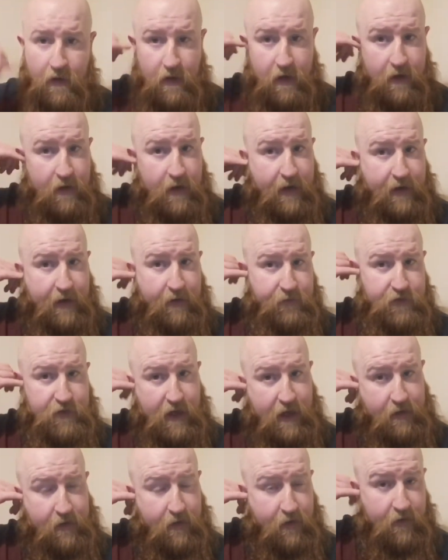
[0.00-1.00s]
And like I've
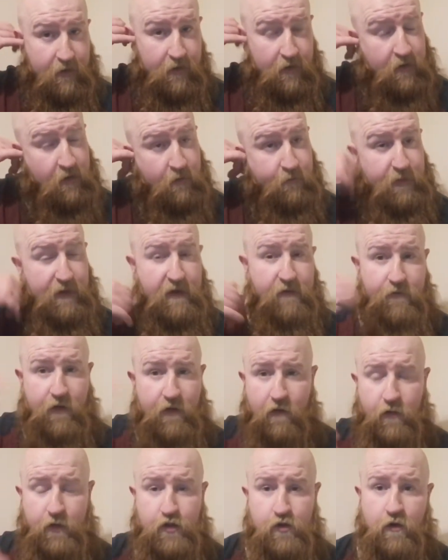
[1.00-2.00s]
said, been
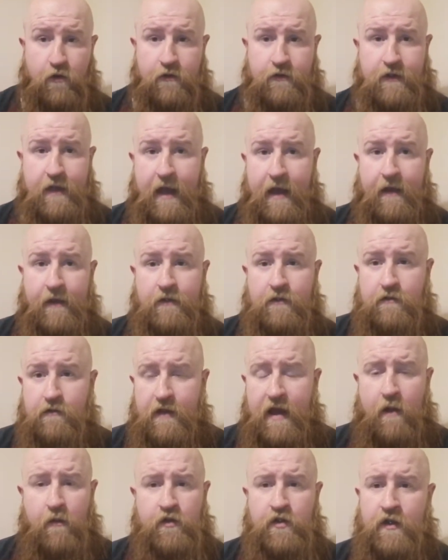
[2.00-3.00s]
involved with drugs, gangs.
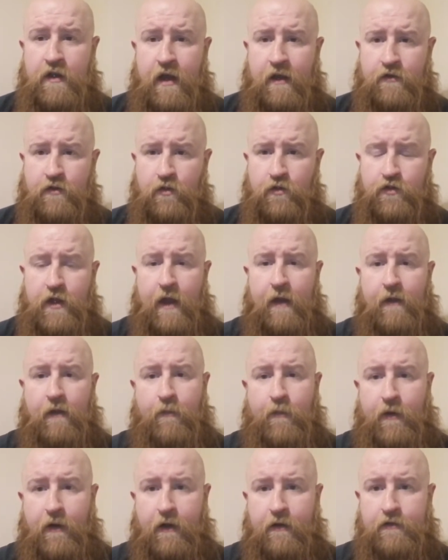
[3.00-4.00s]
That was a national scale
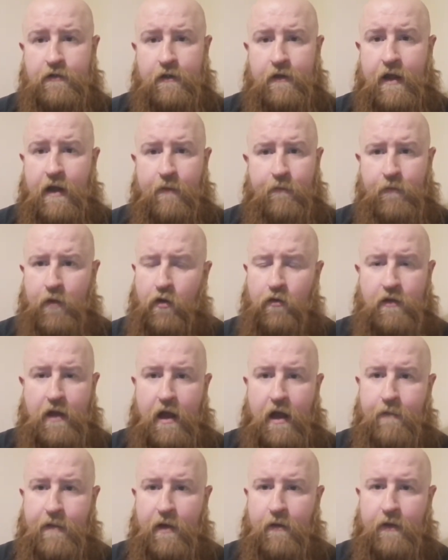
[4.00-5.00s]
operation. That no
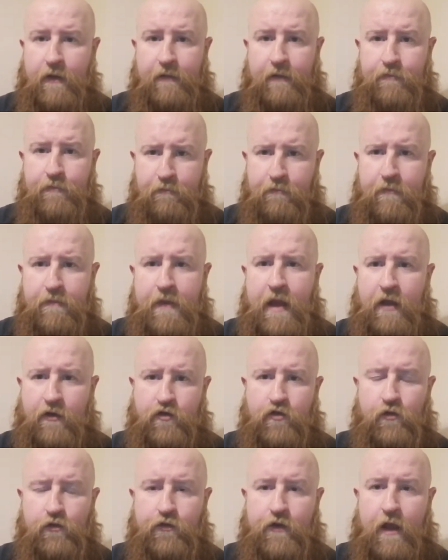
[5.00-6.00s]
doubt about it,
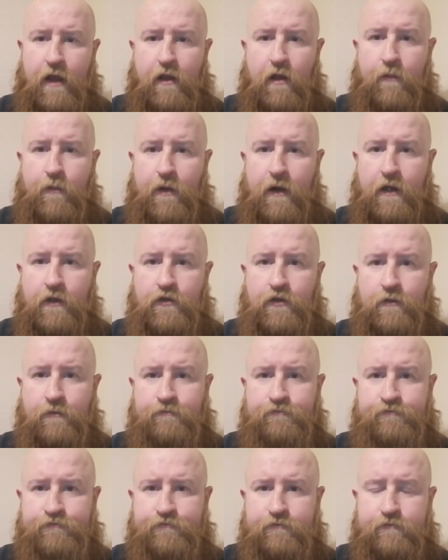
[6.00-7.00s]
national scale operation.
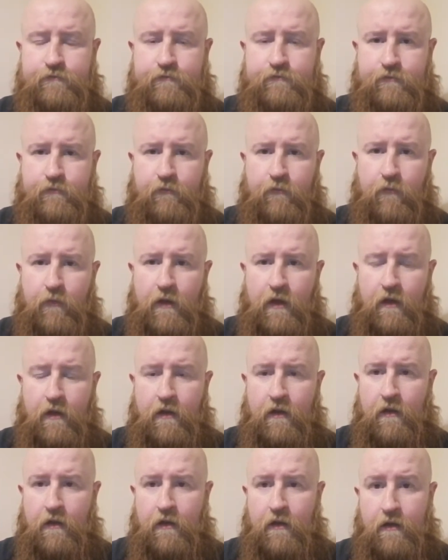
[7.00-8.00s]

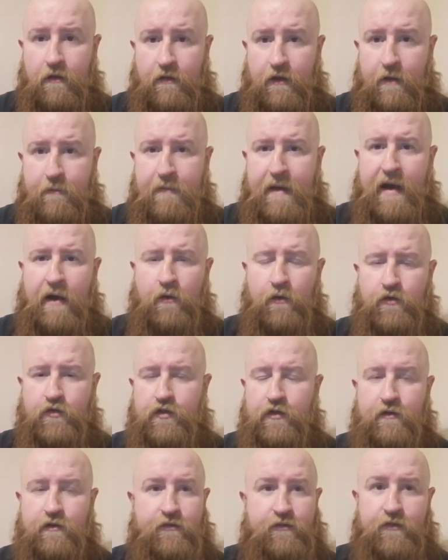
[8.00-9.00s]
The amounts
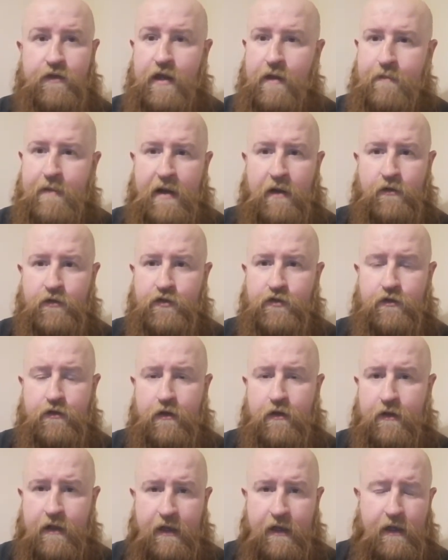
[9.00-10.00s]
of the amounts,
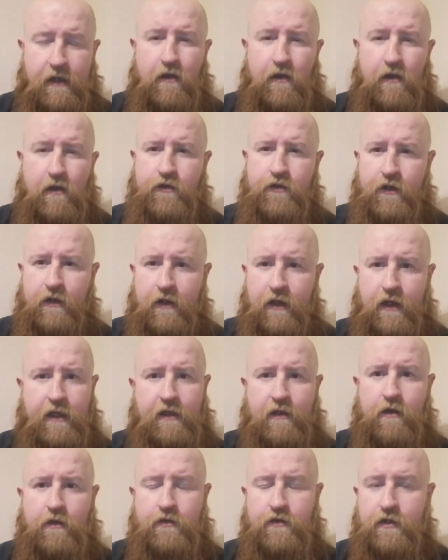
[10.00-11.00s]
the kilos and
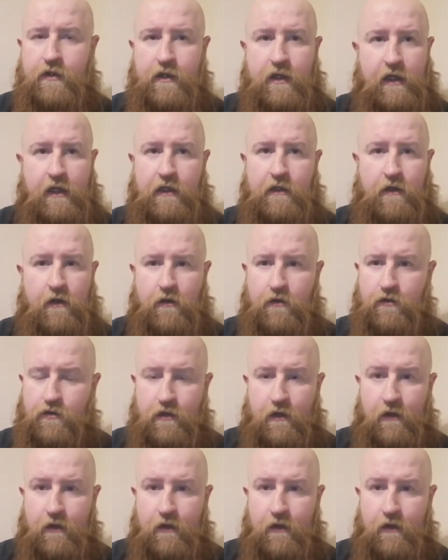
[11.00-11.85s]
kilos and kilos.